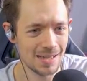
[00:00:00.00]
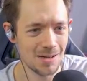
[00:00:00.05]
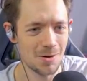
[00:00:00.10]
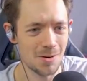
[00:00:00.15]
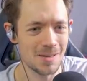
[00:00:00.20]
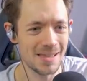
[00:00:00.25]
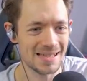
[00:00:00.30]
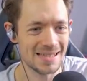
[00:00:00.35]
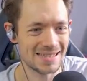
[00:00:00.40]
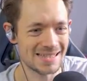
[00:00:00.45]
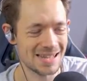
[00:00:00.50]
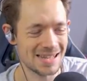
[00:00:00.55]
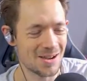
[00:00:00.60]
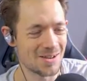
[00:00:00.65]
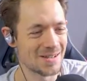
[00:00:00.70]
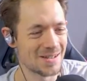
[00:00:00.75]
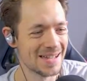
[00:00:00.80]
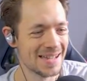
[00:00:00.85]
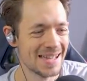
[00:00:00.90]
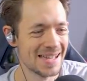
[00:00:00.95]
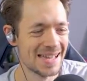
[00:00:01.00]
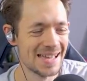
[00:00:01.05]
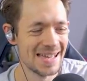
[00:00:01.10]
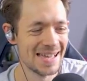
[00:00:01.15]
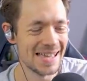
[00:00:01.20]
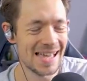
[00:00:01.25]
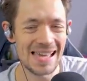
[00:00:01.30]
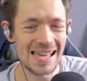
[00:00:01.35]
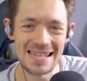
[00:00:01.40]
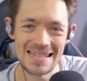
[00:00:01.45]
Oh, that's so.
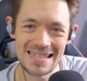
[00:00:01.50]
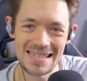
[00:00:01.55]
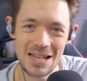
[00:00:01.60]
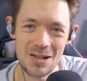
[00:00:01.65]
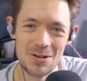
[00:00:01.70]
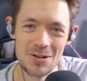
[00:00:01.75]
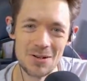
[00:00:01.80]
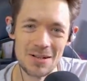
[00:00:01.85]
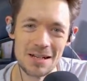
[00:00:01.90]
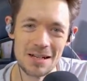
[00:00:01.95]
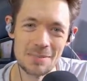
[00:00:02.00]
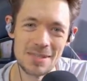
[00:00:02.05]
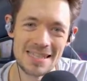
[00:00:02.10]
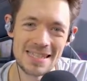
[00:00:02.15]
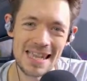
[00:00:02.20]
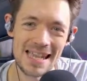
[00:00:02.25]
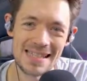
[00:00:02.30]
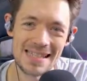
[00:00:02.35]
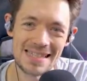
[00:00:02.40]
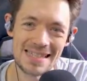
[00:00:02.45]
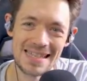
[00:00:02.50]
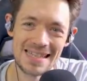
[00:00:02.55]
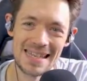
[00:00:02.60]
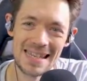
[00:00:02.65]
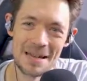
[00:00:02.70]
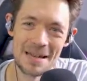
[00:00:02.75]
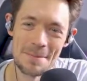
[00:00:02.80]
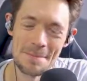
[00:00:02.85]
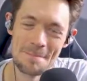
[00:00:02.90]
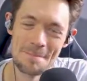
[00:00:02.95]
That is so not going to be the case in
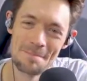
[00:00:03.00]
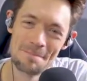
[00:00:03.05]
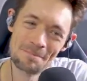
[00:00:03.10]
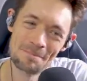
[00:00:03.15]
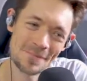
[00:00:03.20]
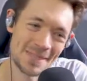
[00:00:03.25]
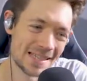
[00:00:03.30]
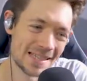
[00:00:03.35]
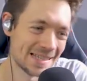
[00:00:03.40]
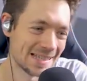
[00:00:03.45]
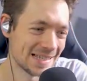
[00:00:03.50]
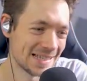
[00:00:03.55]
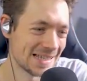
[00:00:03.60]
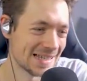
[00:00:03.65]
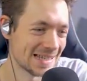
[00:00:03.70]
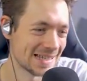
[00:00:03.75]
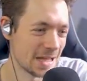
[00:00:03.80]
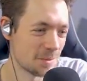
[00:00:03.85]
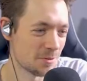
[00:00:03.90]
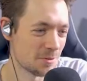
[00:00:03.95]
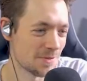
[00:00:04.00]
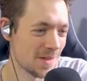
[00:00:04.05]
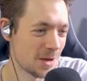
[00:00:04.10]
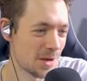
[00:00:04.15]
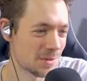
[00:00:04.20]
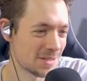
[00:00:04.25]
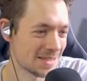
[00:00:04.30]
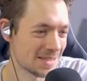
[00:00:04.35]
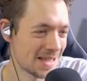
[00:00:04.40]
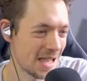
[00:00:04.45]
um in a, in a couple of
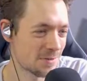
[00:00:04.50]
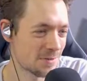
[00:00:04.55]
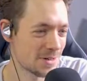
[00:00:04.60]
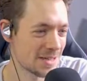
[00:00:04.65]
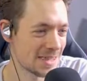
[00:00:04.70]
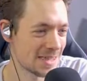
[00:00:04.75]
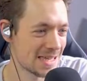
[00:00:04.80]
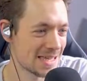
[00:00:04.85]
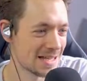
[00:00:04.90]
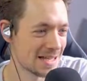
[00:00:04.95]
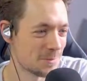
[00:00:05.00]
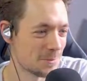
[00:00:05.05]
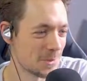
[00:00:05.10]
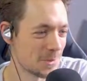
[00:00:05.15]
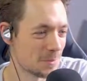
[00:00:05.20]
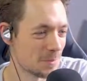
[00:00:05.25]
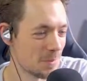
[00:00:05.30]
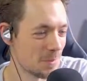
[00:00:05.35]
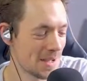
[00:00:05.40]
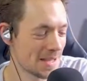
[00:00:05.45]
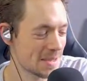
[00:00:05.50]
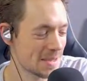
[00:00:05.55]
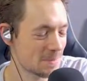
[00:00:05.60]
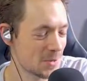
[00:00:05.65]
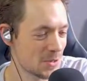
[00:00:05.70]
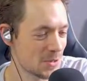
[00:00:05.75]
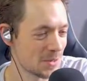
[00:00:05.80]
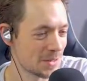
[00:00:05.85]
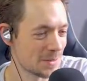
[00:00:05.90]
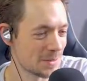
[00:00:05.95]
hours. Everything will. My
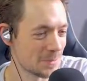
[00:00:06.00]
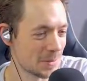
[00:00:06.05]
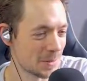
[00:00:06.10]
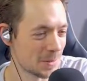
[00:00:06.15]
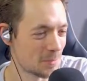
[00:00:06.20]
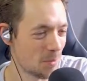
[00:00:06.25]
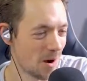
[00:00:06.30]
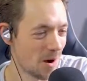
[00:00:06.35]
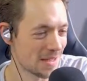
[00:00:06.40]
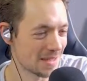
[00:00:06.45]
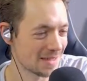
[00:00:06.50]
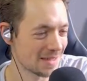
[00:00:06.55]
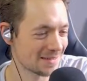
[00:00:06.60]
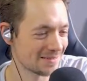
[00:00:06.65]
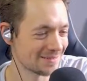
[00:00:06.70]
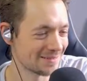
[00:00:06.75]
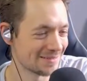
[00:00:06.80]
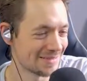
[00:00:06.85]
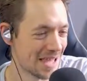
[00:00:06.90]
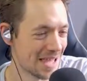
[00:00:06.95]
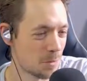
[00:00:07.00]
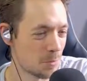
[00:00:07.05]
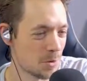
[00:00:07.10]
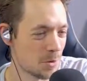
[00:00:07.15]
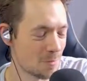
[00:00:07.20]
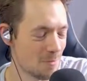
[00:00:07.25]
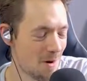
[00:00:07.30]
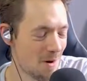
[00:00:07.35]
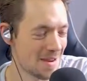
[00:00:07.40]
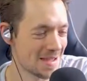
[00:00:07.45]
computer will break. It
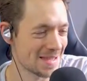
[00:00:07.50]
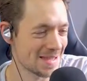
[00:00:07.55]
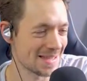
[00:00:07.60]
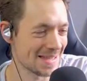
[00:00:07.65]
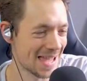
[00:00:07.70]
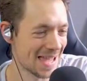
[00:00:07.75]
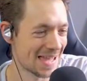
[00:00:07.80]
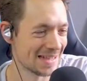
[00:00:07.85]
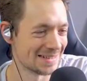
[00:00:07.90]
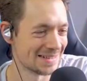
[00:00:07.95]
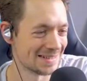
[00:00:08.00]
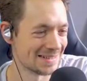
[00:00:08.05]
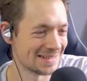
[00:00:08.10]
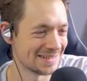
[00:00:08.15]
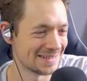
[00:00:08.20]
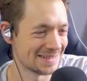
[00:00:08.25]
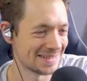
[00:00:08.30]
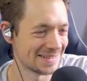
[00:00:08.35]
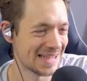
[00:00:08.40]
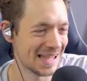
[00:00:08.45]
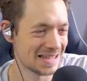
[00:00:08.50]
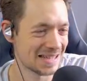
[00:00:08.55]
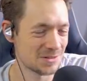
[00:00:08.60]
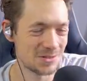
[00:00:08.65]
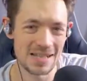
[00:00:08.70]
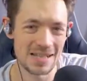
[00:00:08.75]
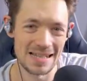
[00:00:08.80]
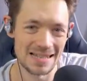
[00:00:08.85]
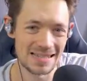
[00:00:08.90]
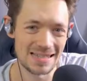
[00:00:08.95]
will break again
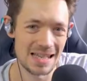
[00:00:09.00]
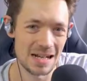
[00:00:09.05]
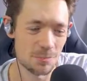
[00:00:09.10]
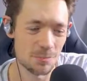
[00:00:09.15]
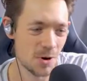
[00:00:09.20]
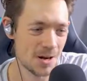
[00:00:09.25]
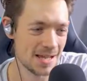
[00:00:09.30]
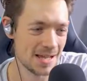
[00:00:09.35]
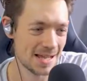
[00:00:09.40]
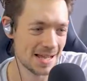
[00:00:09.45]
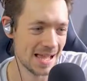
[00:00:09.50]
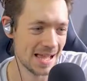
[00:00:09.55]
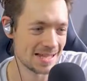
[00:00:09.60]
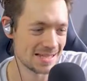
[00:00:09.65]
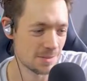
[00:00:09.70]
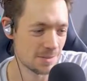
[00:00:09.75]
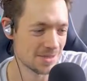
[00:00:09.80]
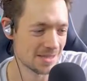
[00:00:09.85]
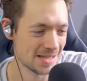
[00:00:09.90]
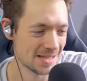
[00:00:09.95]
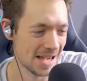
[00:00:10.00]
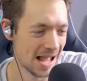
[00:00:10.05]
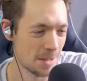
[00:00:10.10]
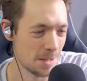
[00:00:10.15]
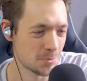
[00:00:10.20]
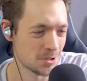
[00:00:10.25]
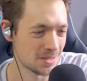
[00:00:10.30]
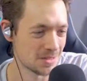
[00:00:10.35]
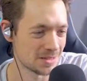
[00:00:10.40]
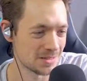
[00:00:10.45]
that's it's gonna break again. Something's gonna
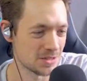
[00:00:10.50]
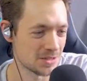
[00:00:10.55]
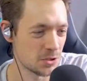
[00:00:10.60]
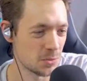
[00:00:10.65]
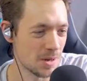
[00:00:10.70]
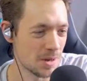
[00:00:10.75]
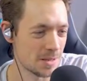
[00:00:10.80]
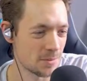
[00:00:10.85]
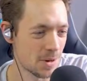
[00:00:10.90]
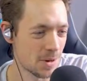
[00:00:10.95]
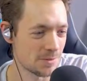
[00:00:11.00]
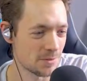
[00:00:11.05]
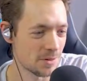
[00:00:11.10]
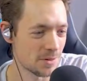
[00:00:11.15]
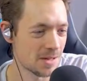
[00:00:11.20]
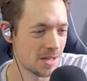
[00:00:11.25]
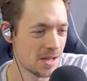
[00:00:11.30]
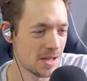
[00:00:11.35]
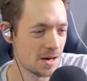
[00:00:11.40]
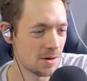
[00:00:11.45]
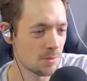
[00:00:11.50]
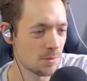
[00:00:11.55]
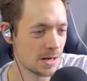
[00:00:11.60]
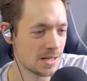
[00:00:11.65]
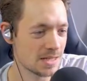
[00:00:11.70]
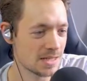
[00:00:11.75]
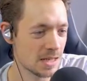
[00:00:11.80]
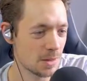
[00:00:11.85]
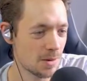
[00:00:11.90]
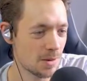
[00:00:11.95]
happen. You wait, wait for it.
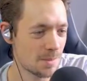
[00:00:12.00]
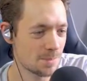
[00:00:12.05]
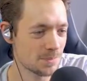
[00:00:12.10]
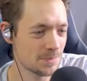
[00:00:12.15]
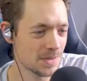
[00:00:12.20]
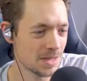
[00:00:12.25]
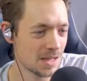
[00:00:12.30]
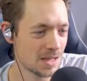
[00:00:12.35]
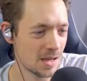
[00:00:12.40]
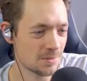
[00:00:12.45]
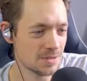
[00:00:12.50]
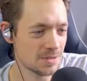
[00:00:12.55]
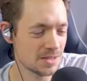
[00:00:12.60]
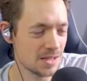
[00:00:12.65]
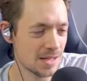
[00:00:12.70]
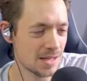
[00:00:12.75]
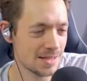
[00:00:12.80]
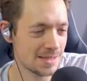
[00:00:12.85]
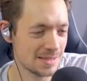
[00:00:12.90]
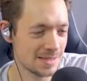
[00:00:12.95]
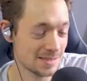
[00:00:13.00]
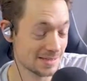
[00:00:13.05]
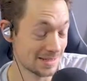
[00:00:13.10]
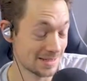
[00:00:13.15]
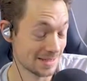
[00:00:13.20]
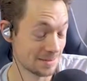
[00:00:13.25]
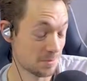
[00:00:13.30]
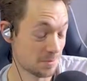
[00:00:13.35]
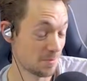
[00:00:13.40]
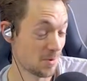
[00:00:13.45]
Right. So um, I've decided this is
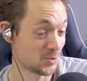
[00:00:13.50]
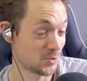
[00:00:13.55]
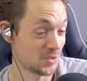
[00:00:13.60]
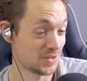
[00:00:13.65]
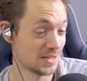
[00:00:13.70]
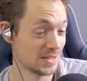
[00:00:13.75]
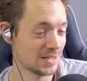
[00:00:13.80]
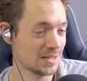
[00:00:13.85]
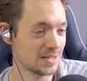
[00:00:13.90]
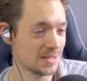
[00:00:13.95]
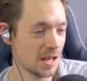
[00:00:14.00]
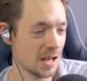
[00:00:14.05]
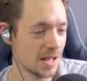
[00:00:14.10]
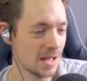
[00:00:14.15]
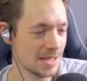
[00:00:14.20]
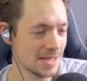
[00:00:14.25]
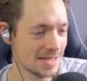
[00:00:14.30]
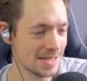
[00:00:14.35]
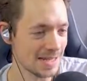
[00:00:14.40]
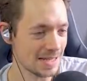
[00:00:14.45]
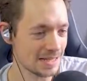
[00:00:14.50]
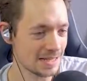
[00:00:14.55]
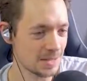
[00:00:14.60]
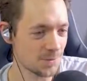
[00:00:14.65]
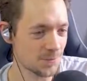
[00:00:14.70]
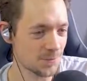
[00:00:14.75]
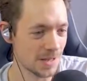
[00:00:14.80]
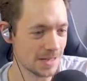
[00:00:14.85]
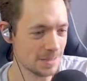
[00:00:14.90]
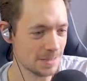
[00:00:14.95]
gonna give me motion sickness. I need
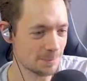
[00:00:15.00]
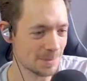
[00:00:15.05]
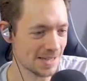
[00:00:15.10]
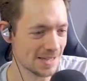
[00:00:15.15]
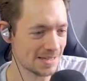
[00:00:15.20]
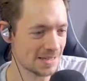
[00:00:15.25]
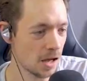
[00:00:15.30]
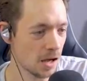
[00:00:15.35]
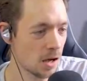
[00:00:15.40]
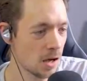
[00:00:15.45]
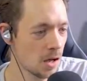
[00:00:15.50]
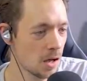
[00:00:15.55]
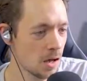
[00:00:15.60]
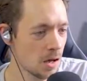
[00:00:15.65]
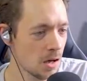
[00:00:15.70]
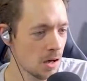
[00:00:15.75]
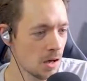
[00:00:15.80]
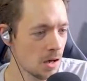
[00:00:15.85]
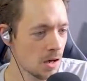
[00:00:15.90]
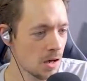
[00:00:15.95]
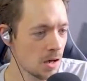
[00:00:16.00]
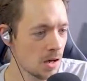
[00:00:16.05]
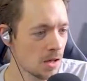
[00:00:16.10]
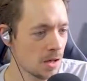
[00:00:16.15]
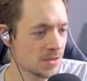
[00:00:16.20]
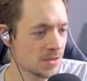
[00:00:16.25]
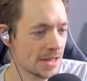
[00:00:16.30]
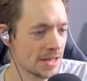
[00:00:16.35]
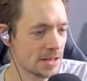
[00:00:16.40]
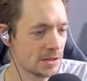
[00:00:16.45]
to find a place to.
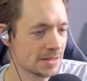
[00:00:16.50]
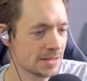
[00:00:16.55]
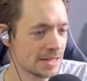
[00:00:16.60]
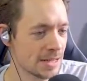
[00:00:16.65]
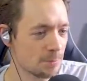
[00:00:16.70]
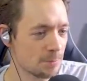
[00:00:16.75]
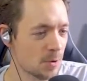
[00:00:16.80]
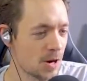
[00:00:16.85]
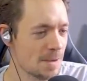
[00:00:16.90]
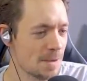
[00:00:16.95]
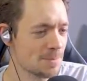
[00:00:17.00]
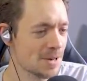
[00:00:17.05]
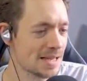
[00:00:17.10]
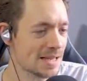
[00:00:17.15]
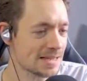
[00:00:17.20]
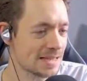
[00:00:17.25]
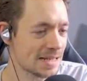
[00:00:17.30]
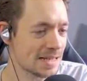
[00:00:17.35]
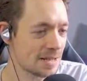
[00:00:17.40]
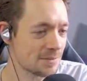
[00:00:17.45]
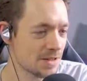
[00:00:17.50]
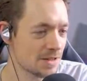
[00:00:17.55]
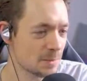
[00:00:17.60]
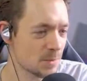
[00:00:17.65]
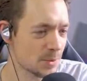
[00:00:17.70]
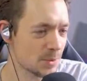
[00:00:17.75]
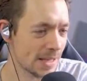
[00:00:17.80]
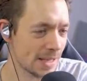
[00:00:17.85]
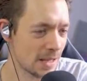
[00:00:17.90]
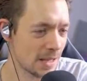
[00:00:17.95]
That looks like a prime place to live. Let's
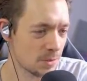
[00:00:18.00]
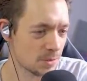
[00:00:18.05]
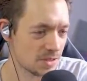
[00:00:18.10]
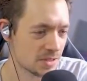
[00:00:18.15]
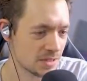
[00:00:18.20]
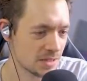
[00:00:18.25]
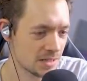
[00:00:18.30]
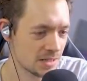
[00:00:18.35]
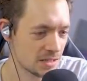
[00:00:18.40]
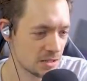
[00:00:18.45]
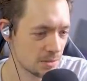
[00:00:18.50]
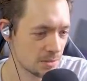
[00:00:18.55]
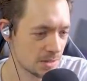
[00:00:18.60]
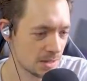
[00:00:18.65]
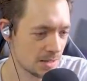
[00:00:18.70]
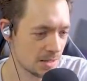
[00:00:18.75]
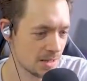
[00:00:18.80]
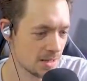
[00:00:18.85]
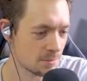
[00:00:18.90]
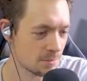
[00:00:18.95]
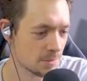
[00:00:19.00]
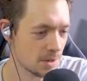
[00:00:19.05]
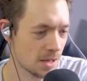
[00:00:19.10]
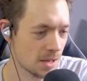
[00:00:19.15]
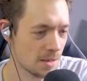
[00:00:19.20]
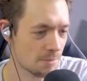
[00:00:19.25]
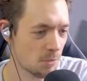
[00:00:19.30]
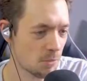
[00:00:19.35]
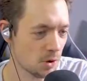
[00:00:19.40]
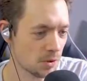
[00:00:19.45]
build a house. Let's do it. I am
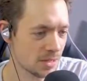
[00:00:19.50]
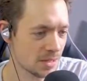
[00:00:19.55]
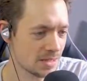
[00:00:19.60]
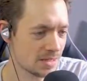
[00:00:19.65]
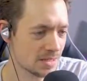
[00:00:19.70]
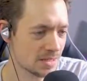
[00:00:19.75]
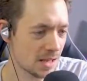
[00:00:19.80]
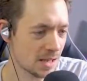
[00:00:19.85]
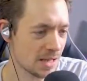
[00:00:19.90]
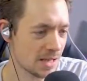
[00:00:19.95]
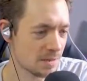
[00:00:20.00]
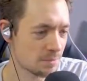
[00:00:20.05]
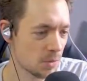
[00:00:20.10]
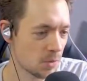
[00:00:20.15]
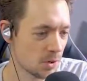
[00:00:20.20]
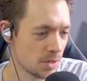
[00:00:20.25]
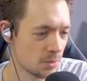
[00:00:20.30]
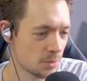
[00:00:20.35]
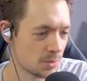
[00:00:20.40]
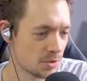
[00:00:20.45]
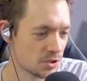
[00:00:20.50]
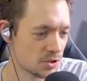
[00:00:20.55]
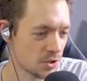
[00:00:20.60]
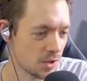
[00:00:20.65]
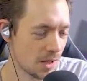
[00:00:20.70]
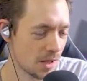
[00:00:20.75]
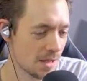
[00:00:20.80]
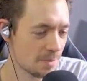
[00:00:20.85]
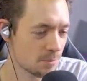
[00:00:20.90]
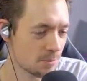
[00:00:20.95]
I am on it. I am on it with a.
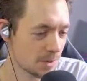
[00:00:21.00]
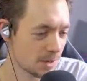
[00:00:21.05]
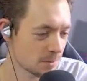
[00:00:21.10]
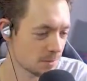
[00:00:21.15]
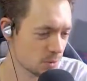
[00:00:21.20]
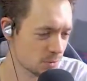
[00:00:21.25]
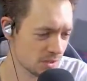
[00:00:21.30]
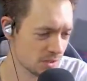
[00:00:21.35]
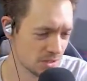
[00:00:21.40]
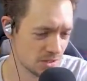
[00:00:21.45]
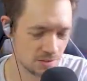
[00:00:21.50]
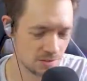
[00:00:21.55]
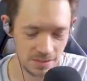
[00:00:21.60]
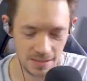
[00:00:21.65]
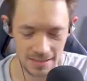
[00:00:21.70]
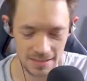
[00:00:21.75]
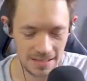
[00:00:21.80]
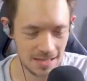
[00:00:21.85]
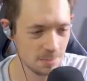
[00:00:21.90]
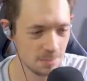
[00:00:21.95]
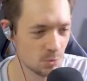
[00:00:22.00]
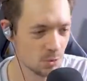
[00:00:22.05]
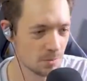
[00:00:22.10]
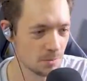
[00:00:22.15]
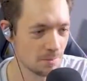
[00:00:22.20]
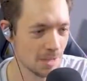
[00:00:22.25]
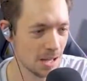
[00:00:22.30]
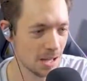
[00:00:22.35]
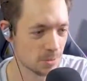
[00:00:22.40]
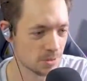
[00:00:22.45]
I'm I'm also using a keyboard
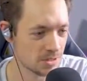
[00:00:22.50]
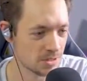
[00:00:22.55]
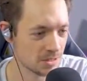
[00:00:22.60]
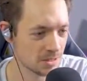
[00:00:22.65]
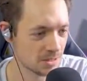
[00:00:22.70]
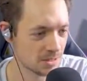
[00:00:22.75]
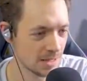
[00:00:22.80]
and mouse.